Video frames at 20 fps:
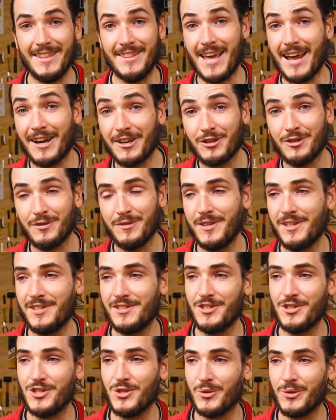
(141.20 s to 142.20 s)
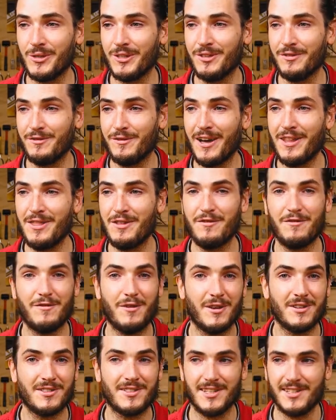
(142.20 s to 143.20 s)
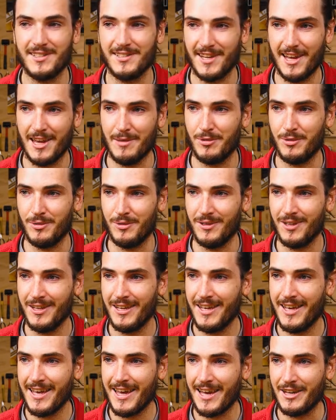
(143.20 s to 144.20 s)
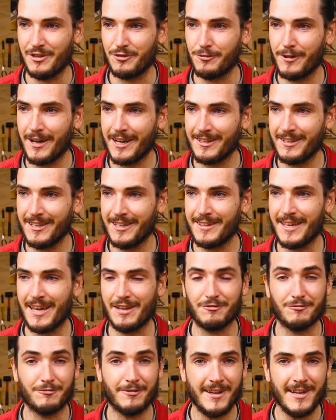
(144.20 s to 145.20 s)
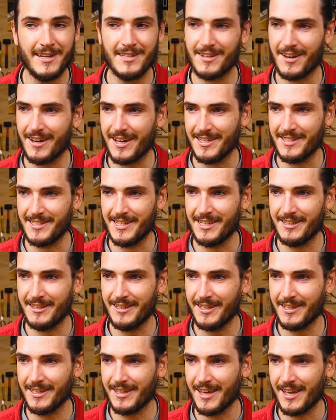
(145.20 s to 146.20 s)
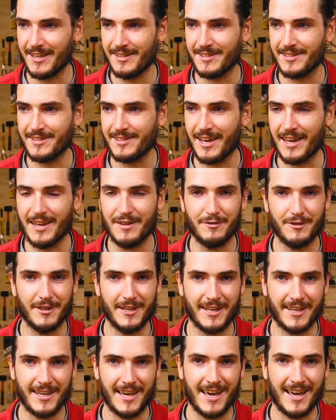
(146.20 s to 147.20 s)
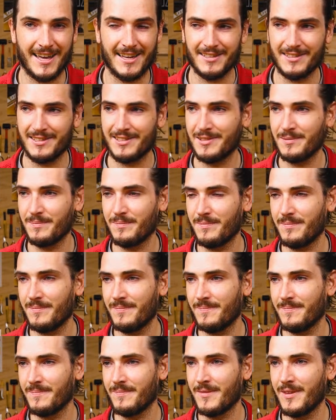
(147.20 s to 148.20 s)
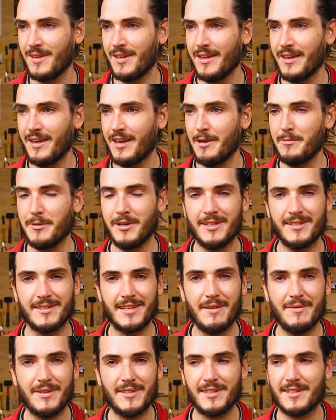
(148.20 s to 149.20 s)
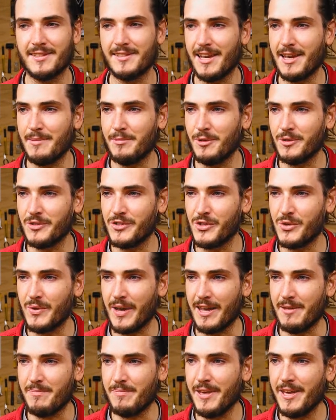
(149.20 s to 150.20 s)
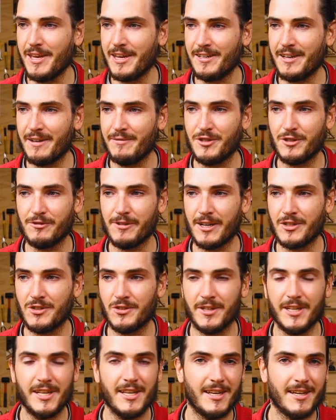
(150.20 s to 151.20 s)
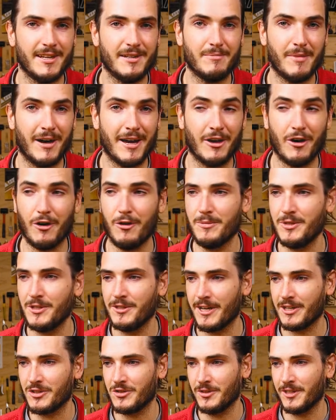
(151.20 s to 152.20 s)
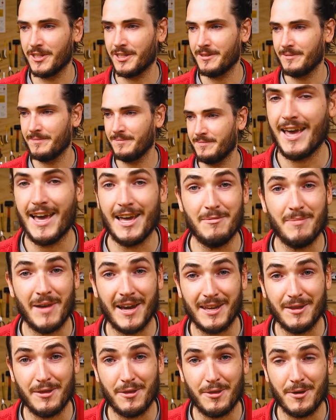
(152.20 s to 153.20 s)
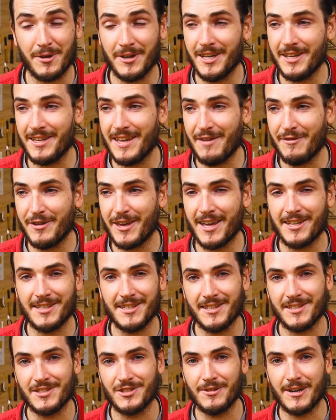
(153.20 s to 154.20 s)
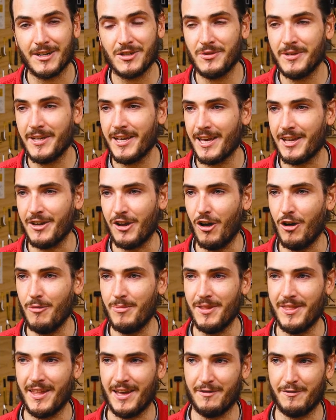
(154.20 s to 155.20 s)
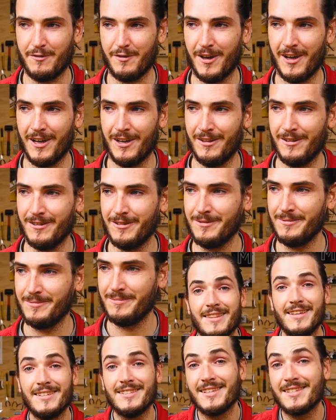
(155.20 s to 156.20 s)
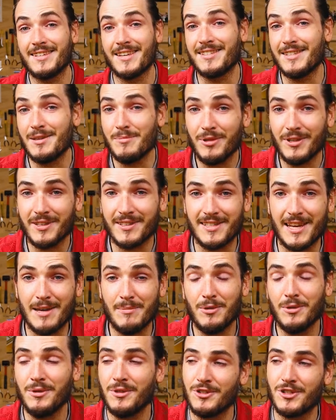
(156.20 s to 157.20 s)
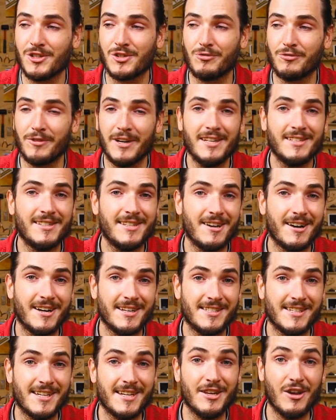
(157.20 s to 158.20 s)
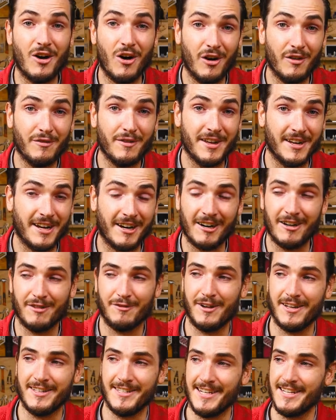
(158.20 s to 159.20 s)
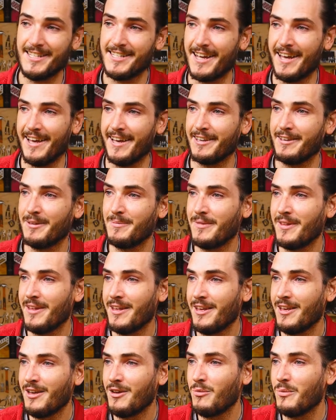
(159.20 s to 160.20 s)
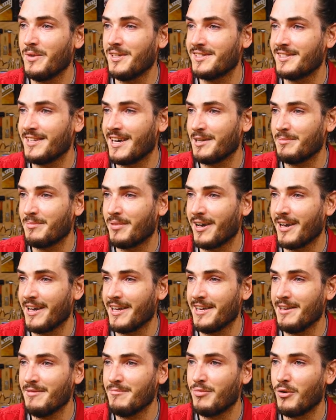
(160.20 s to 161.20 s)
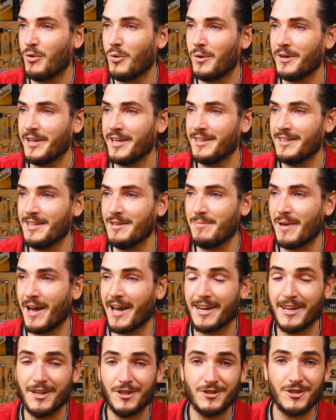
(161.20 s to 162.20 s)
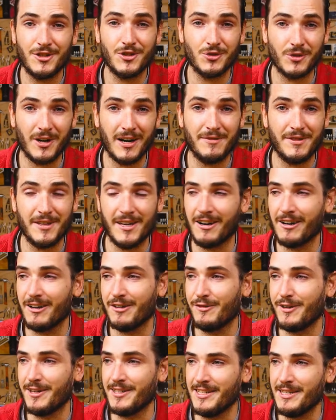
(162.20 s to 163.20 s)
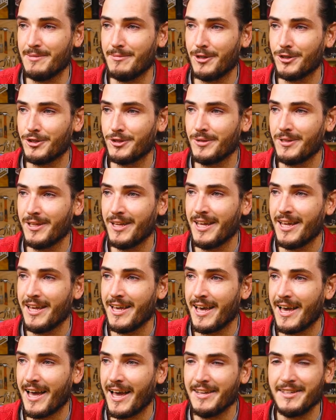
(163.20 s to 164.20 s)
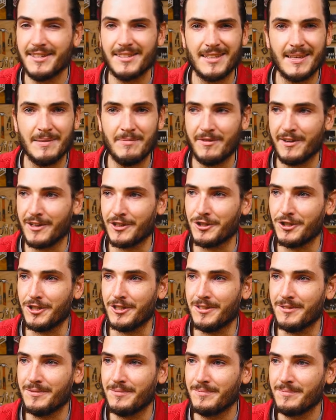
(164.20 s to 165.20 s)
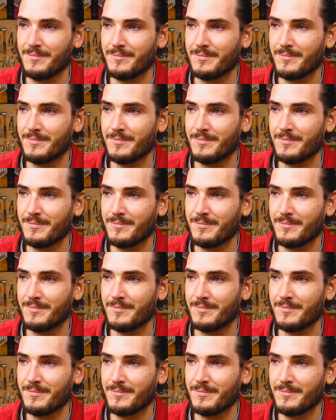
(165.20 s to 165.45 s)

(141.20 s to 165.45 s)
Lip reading: In the article for this tutorial, find the first example and right-click that readid link and save link as. I'm going to save this example to a PiicoDev directory in my home directory. And back in Thony, navigate to this directory and open that file. This is a simple example that just reads the ID off an RFID tag. We start by importing the package to drive the RFID module and a sleep function.